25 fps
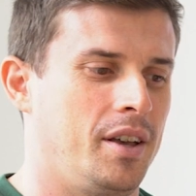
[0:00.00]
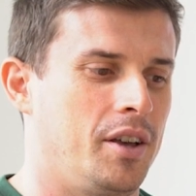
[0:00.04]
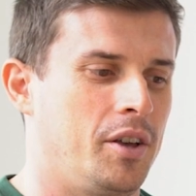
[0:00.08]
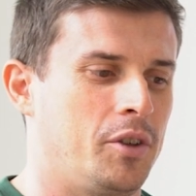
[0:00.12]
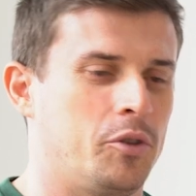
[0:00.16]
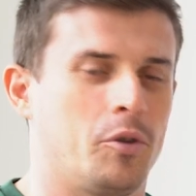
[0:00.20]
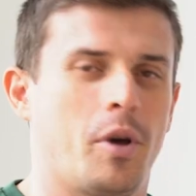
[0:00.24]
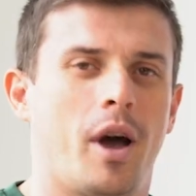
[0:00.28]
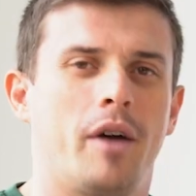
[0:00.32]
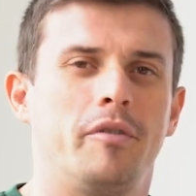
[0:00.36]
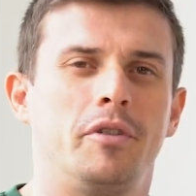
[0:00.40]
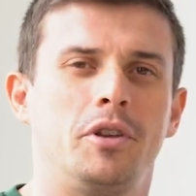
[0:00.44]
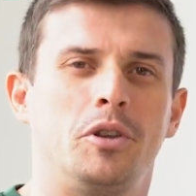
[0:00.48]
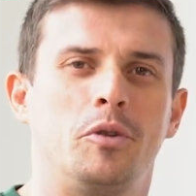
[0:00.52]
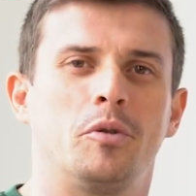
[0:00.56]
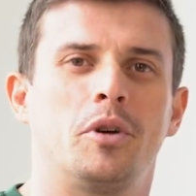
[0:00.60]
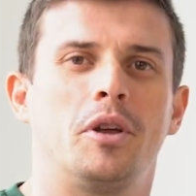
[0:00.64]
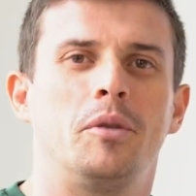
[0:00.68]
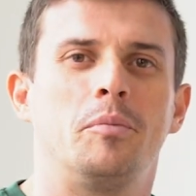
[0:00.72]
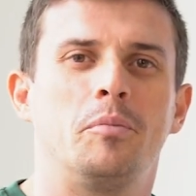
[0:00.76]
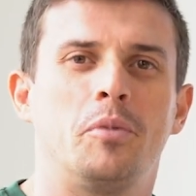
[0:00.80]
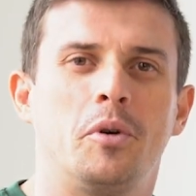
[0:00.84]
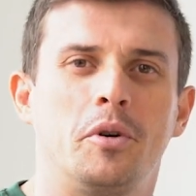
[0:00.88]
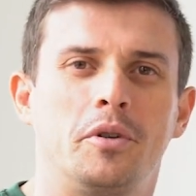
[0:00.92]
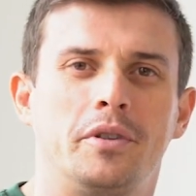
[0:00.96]
So having your
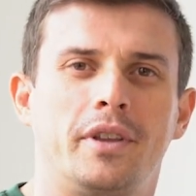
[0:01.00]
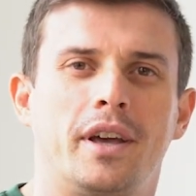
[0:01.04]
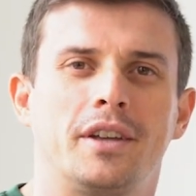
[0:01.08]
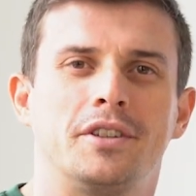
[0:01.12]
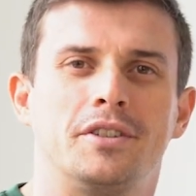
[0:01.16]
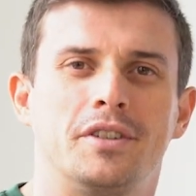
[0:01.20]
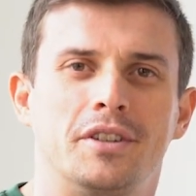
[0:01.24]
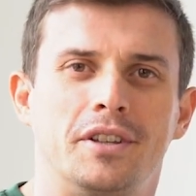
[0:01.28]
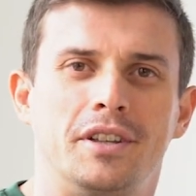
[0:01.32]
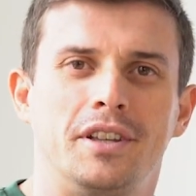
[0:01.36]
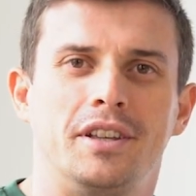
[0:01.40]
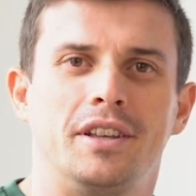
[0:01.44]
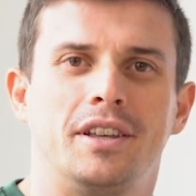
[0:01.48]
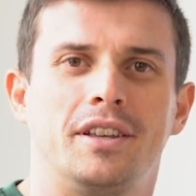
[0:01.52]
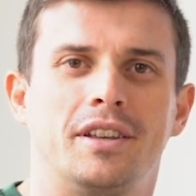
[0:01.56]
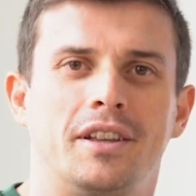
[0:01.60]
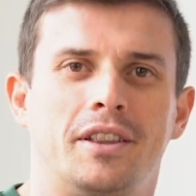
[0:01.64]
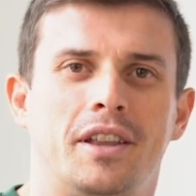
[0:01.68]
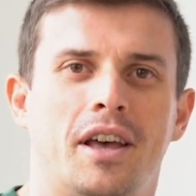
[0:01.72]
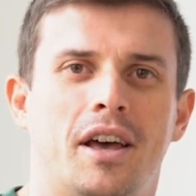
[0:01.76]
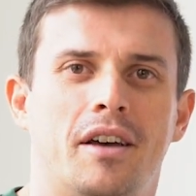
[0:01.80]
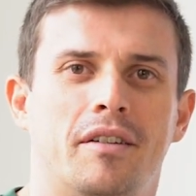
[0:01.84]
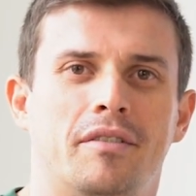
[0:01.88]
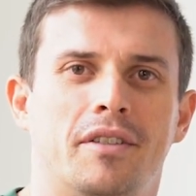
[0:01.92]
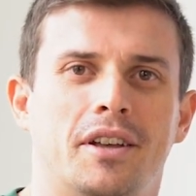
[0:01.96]
endpoint actually can
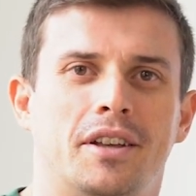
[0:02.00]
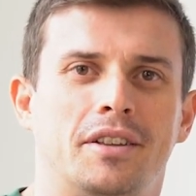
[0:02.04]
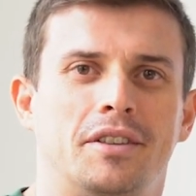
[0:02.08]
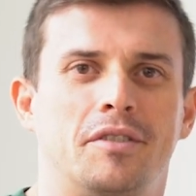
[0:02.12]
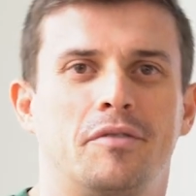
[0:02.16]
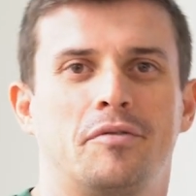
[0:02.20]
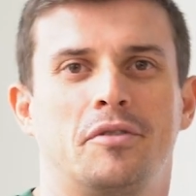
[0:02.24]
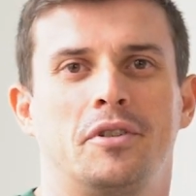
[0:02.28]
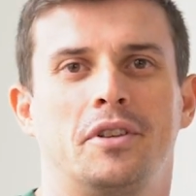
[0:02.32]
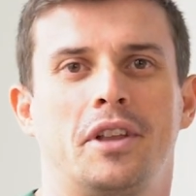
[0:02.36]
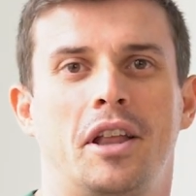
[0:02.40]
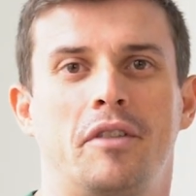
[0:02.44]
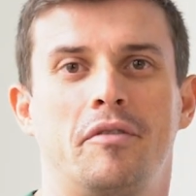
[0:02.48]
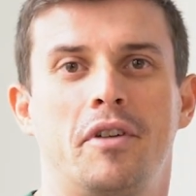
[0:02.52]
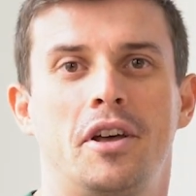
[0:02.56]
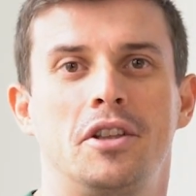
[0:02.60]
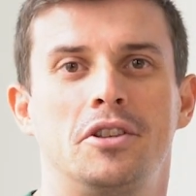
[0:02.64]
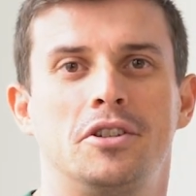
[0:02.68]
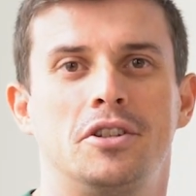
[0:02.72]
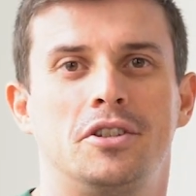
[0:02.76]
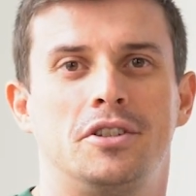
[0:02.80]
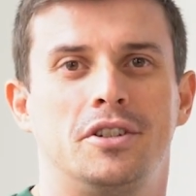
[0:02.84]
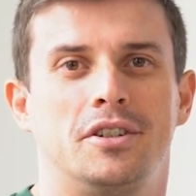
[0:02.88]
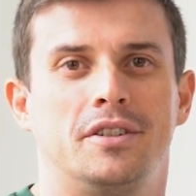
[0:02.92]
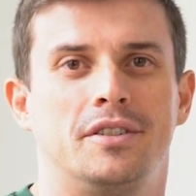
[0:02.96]
have like different
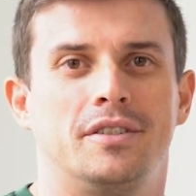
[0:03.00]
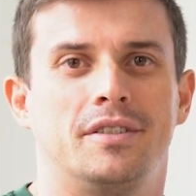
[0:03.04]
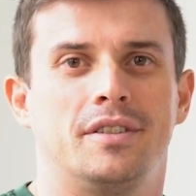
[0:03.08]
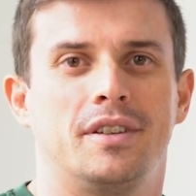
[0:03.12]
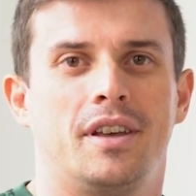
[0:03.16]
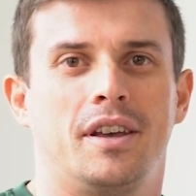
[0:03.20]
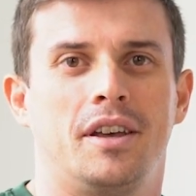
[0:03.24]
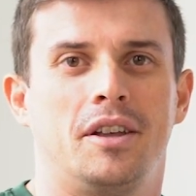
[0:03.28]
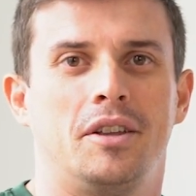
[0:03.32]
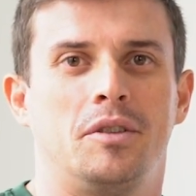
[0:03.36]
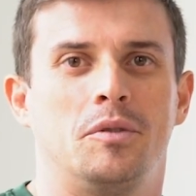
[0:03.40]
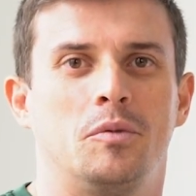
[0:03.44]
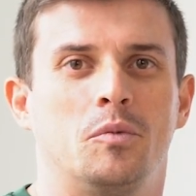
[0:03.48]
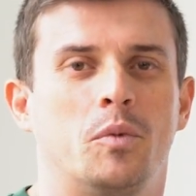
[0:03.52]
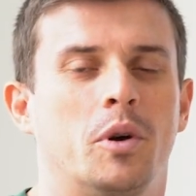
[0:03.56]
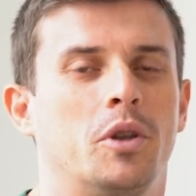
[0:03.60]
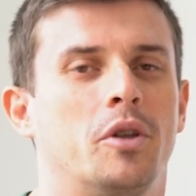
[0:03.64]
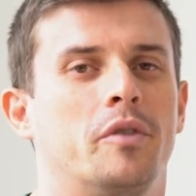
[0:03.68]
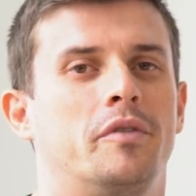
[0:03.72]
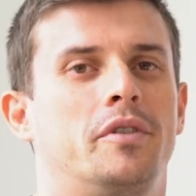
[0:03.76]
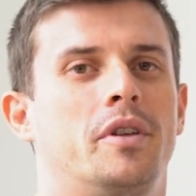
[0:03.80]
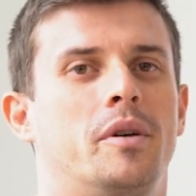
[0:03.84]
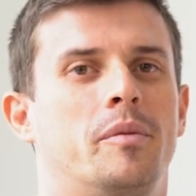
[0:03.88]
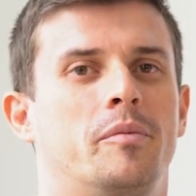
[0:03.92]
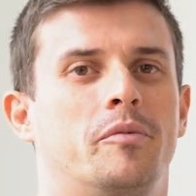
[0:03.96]
advantages, and one
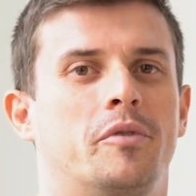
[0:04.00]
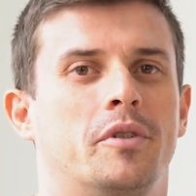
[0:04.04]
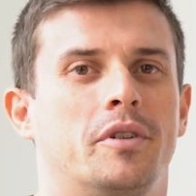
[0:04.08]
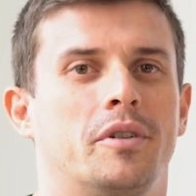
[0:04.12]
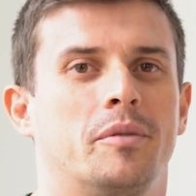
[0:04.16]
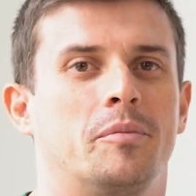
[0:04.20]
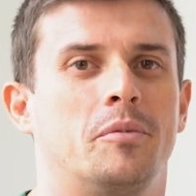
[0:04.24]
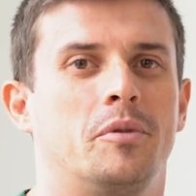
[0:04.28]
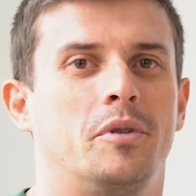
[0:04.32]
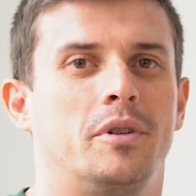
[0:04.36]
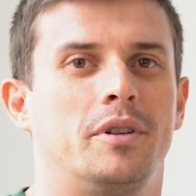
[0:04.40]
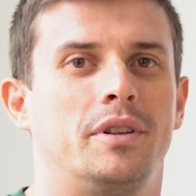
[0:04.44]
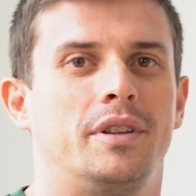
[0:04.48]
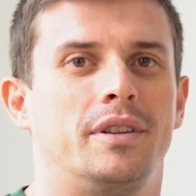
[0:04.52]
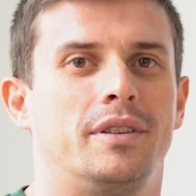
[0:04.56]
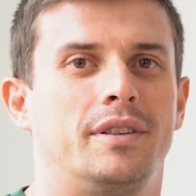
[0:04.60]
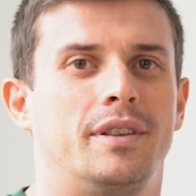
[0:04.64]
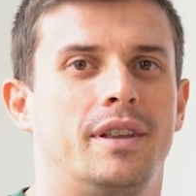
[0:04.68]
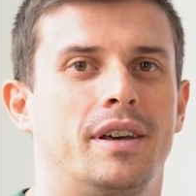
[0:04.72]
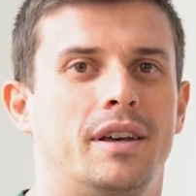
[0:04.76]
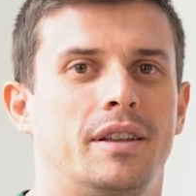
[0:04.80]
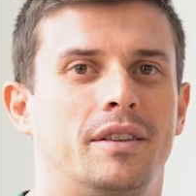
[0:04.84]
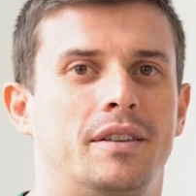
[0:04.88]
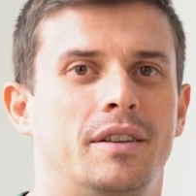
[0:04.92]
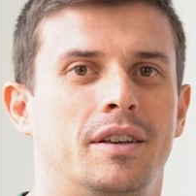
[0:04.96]
of them, for example, is
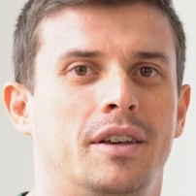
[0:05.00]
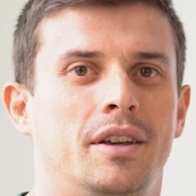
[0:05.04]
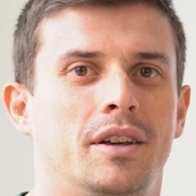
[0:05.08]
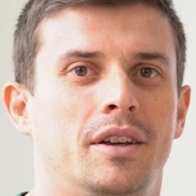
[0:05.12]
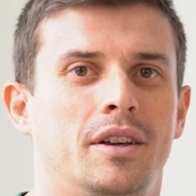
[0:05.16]
that